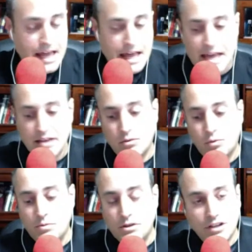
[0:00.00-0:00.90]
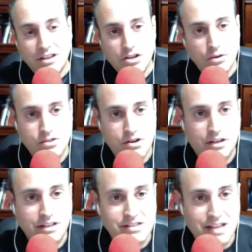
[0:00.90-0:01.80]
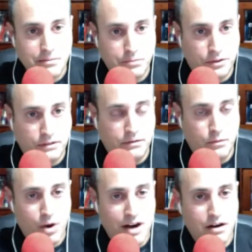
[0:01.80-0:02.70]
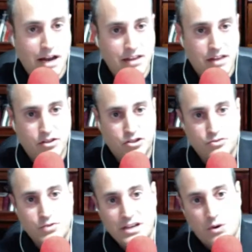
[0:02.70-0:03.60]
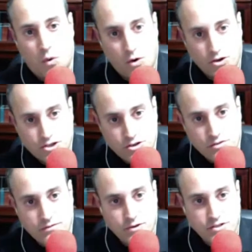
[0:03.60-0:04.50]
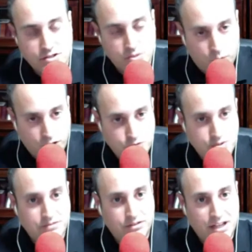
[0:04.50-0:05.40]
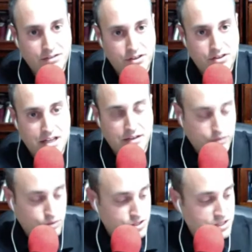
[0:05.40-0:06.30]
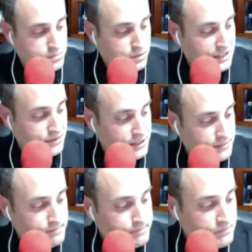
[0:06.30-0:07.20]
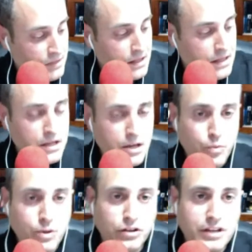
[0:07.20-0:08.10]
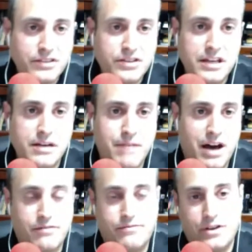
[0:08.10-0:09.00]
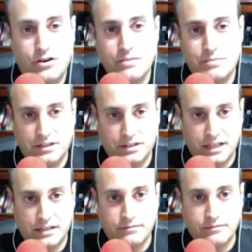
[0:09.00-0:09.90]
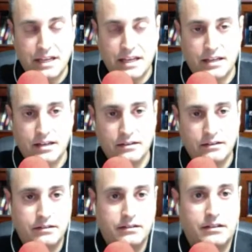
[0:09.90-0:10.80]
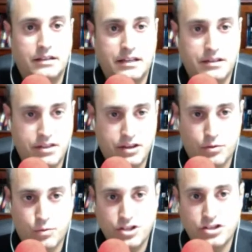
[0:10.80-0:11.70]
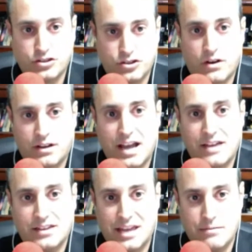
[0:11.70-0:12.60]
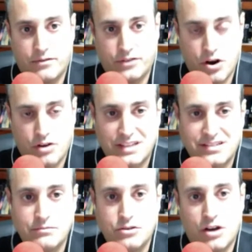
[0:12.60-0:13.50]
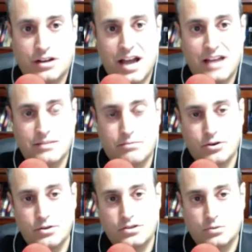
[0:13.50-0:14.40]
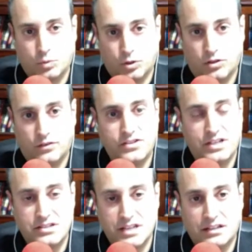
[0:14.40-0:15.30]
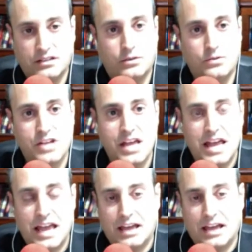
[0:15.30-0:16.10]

And when we look at the Noah's Ark example, where and and the tree orchard versus the one tree of life that the evolutionists believe in, we look at the amount of variability in in the original dog kind that came off the ark. That same dog kind that produced wolves and dingoes and